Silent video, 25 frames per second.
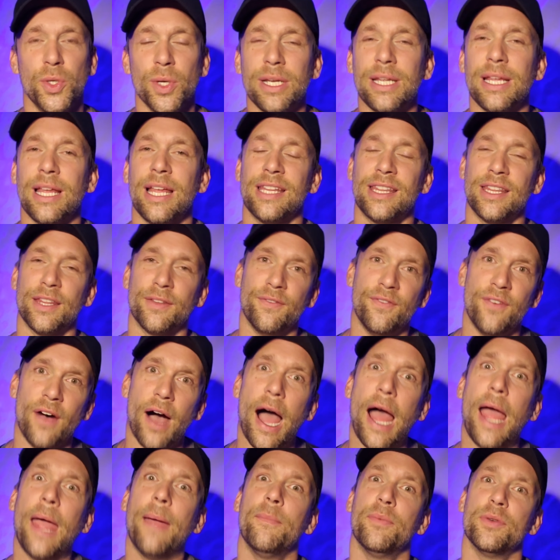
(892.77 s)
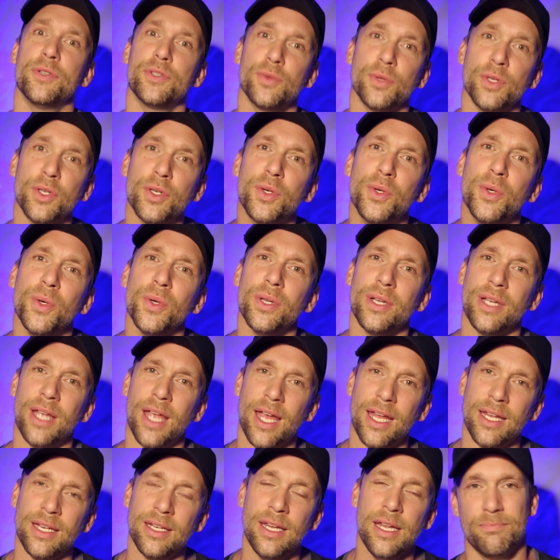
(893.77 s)
Like the vibe was really cool
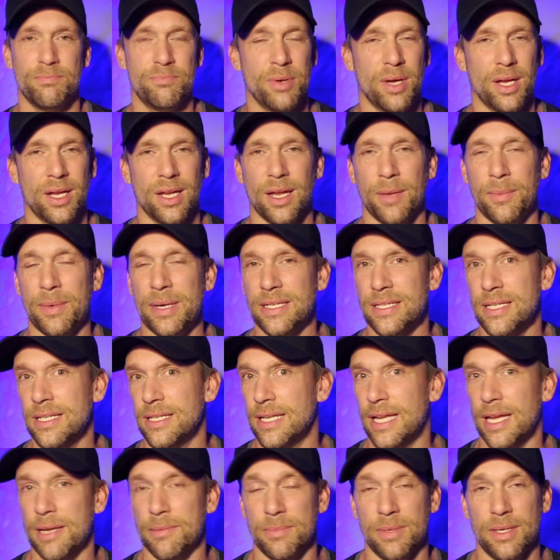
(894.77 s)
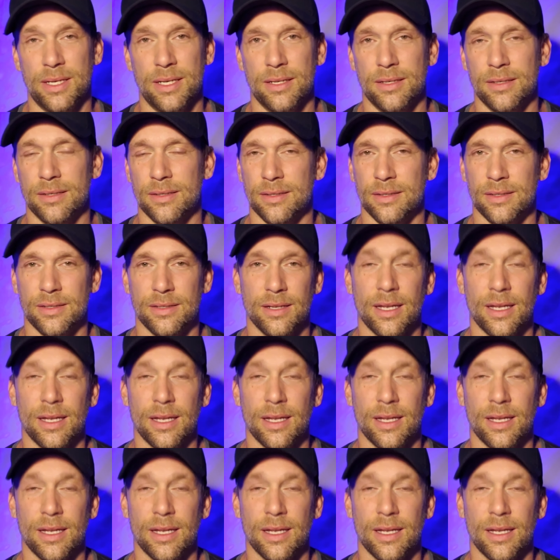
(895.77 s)
again. But I mean, it didn't hit me.